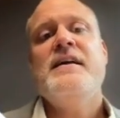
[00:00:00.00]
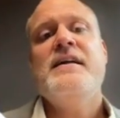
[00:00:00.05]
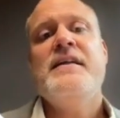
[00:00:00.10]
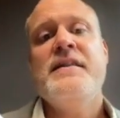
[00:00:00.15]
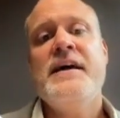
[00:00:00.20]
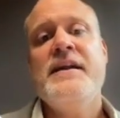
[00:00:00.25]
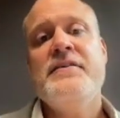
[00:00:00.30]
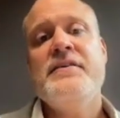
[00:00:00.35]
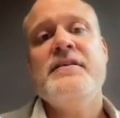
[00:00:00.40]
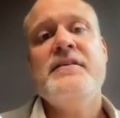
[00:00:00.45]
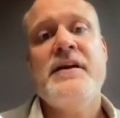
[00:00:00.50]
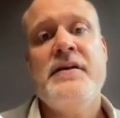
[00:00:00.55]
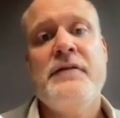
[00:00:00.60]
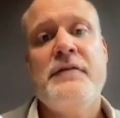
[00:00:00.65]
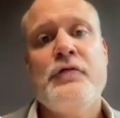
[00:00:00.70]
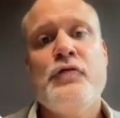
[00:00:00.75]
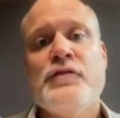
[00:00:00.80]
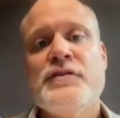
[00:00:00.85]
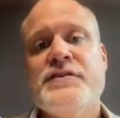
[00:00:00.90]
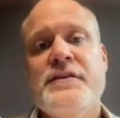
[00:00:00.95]
Then there are,
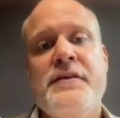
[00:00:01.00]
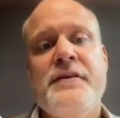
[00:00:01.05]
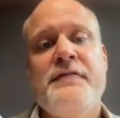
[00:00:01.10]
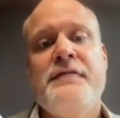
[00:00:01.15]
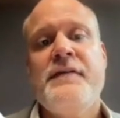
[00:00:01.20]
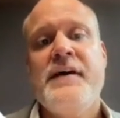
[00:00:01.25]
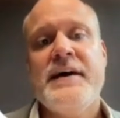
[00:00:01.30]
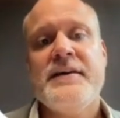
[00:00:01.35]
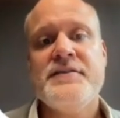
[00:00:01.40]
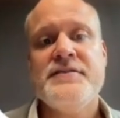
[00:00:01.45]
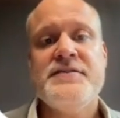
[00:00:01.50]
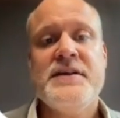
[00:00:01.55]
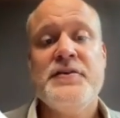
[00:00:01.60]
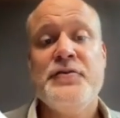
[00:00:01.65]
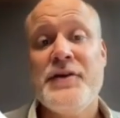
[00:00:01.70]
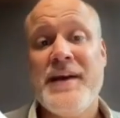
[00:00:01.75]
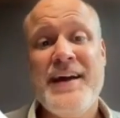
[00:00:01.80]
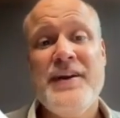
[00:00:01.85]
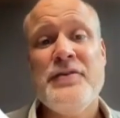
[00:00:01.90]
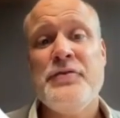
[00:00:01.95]
of course, factors that you
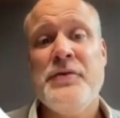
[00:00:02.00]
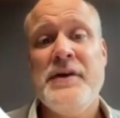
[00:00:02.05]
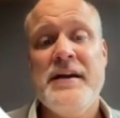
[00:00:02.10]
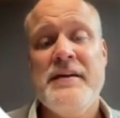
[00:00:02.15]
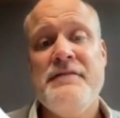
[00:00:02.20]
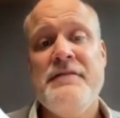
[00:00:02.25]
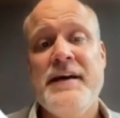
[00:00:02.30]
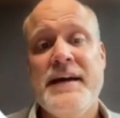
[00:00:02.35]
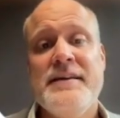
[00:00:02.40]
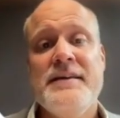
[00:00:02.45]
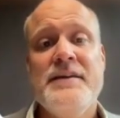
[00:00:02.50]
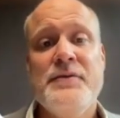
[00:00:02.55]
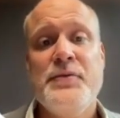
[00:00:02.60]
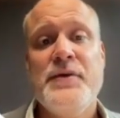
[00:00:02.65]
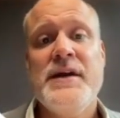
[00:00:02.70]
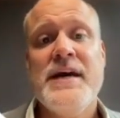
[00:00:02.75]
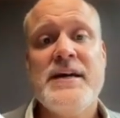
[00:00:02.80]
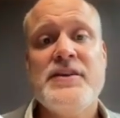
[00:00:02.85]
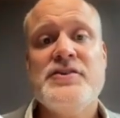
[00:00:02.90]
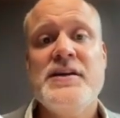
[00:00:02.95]
cannot really affect, and
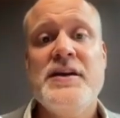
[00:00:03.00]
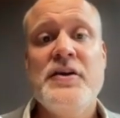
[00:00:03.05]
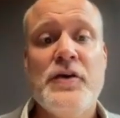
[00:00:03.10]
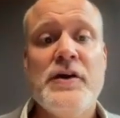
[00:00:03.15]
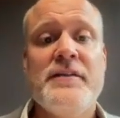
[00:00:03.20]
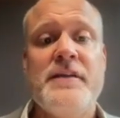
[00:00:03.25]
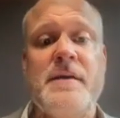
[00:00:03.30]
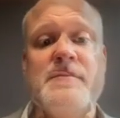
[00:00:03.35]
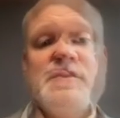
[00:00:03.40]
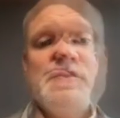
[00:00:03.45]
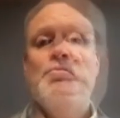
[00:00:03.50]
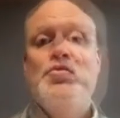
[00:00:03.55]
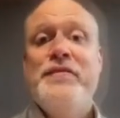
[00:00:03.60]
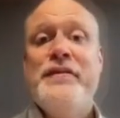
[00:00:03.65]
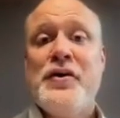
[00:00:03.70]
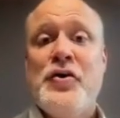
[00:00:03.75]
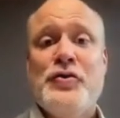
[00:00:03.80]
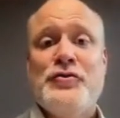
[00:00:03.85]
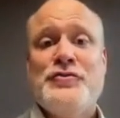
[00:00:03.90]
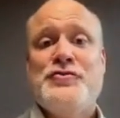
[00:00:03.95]
we actually look at them as well.
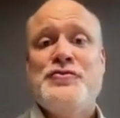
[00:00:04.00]
Moving on